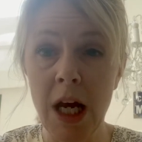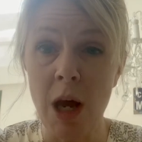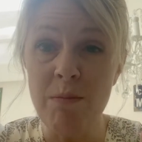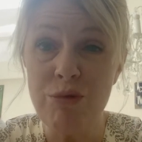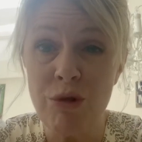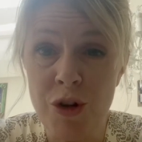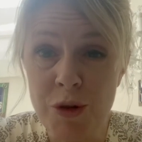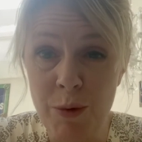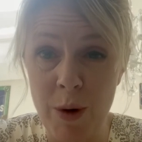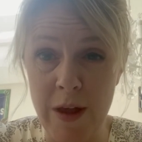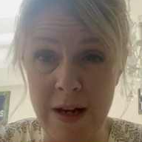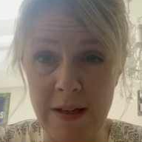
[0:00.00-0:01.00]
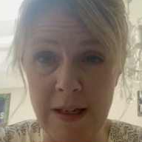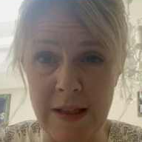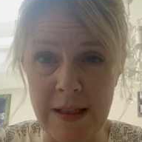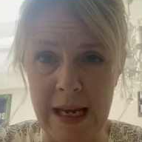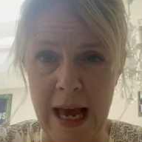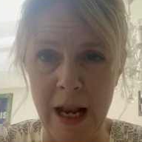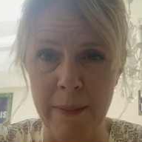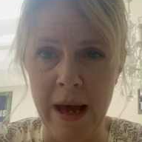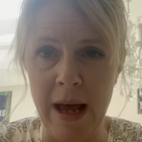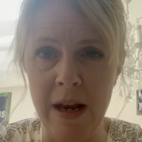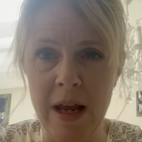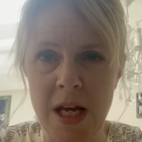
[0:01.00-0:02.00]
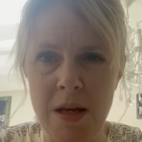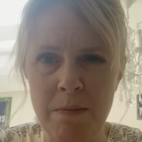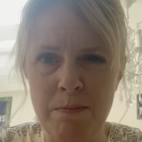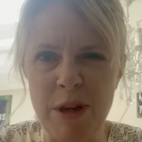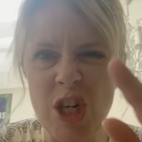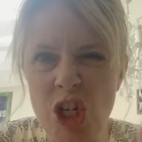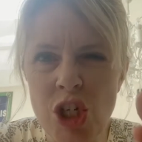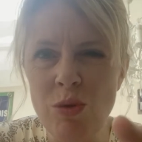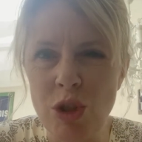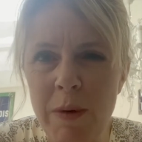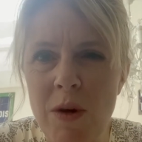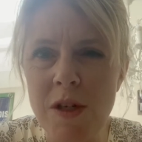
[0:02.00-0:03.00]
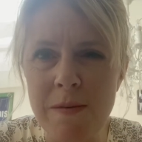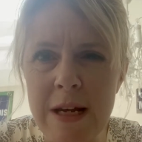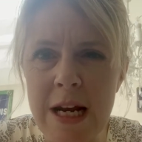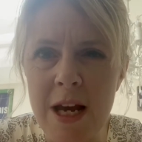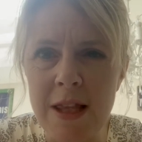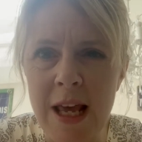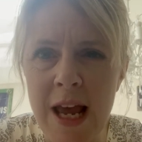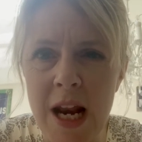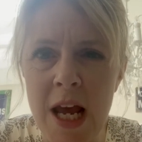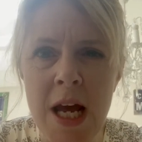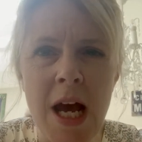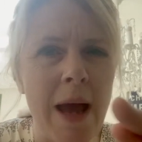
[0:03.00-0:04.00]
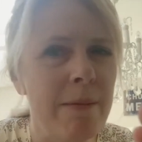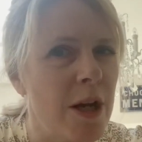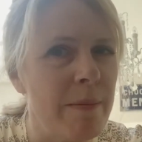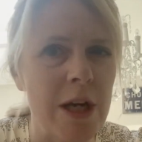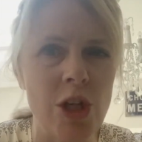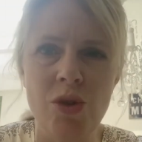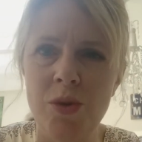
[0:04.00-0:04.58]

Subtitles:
And Prospero then says to Caliban, because you spoke to me like that, I'm going to make sure